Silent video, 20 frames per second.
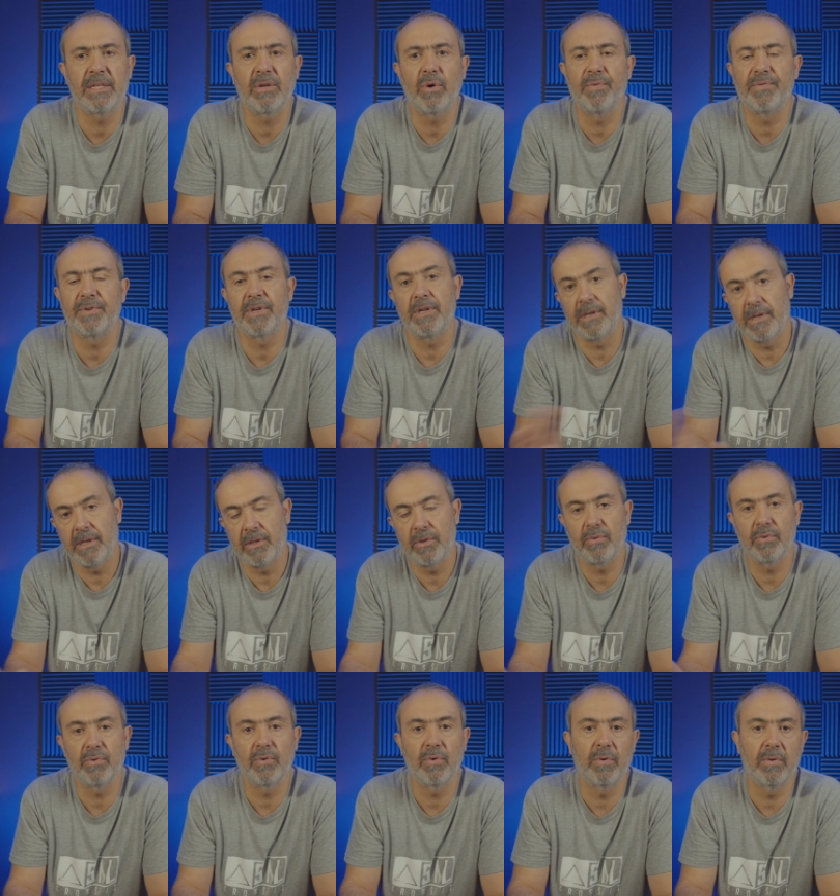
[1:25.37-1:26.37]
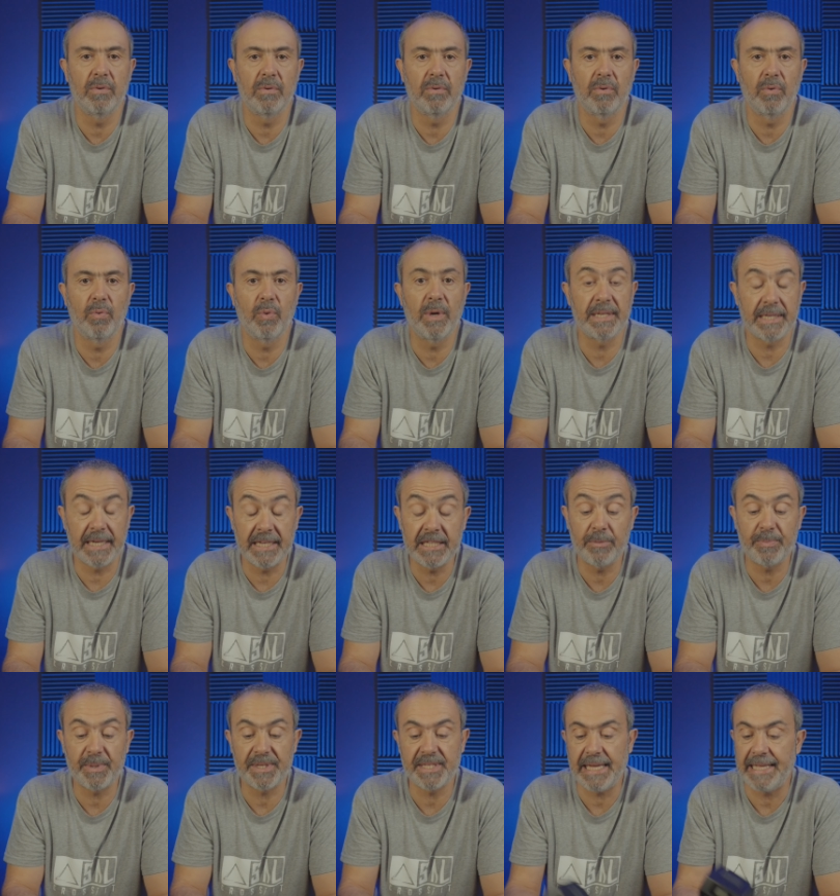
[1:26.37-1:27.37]
over to
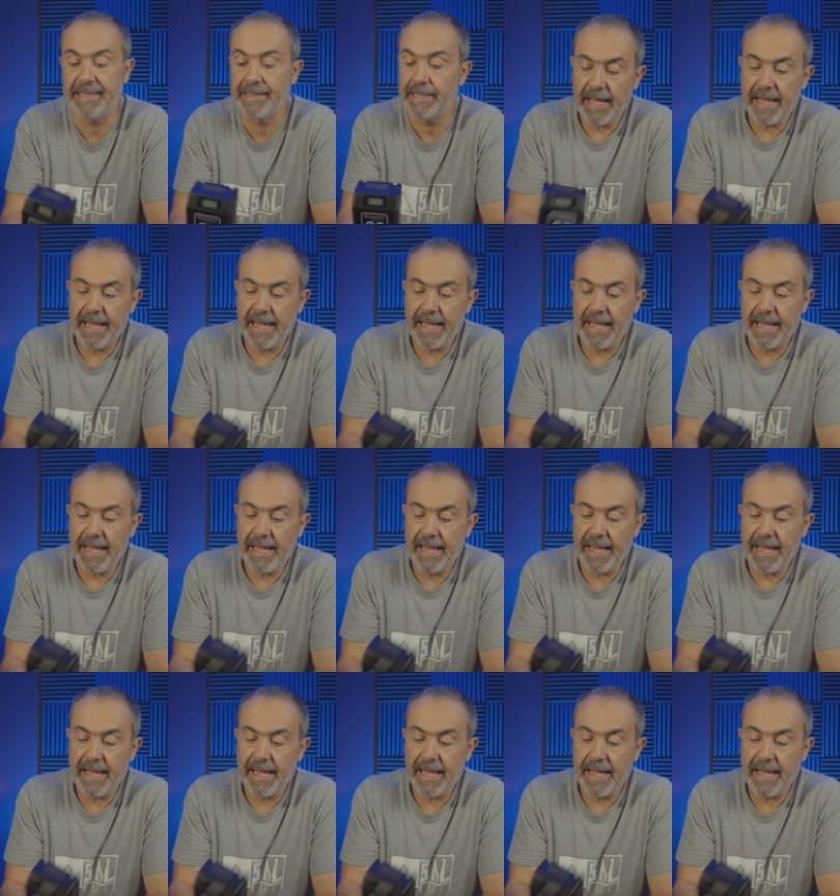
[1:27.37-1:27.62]
100%.